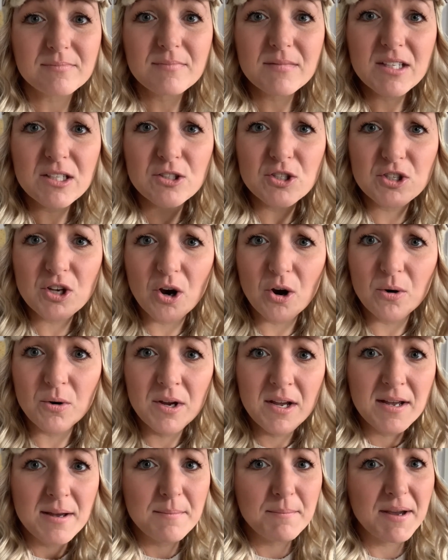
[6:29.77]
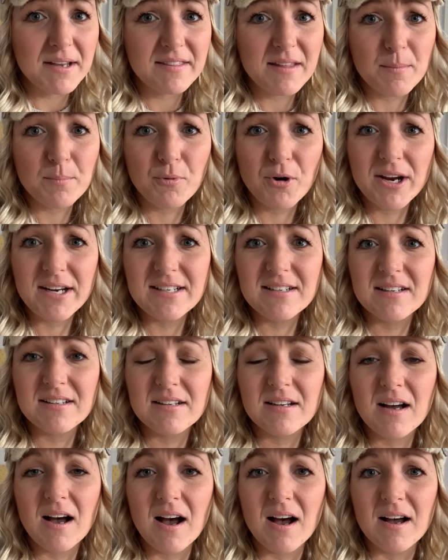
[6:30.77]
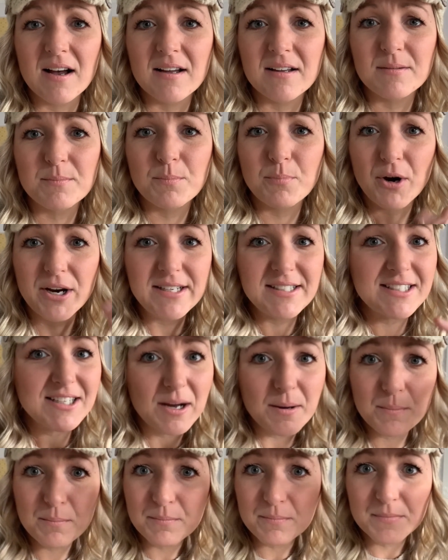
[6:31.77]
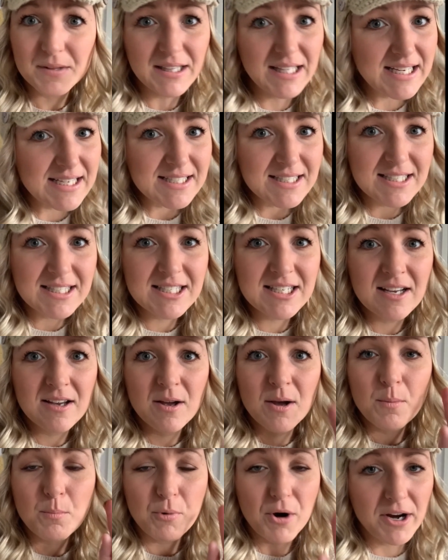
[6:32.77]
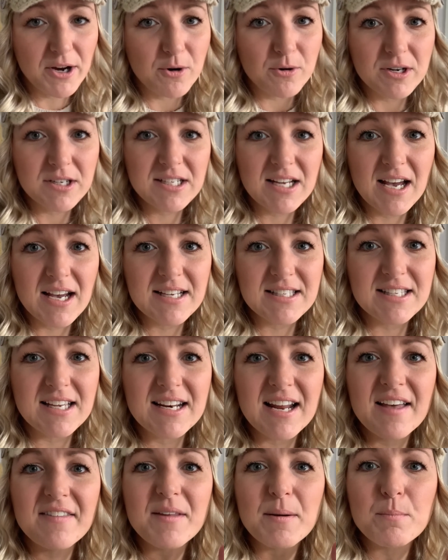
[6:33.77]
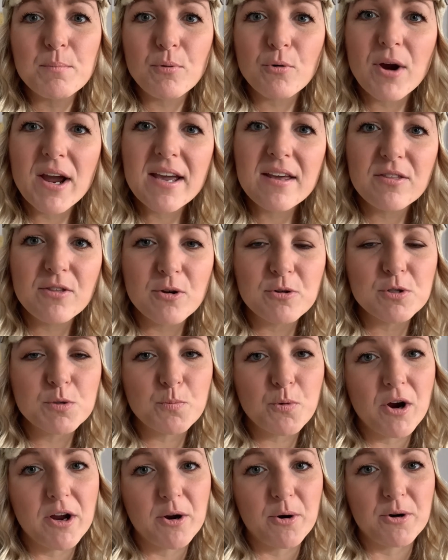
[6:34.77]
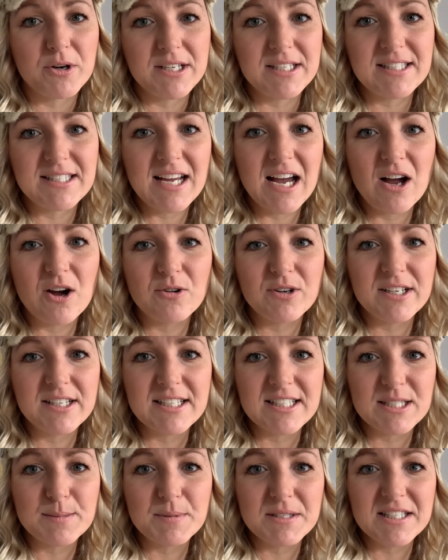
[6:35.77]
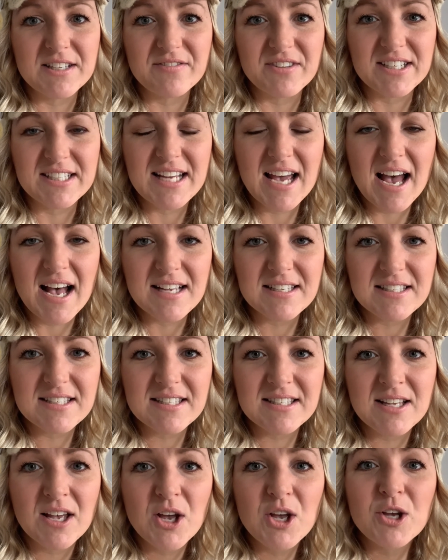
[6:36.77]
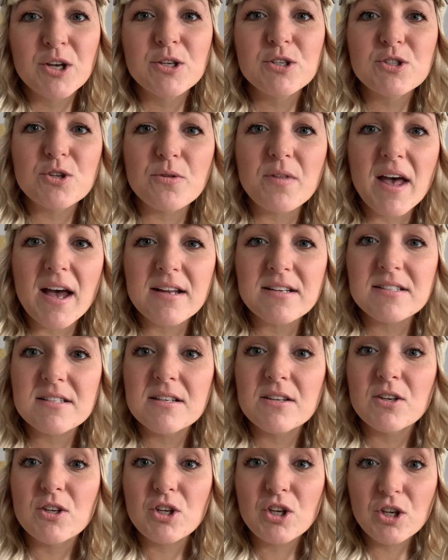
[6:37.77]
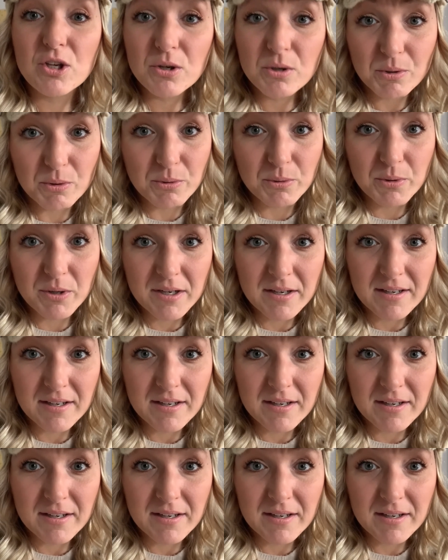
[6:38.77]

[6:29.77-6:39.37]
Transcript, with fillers: So make that brain, uh, brain dump list, prioritize it, and then break those priorities down into specific tasks so that you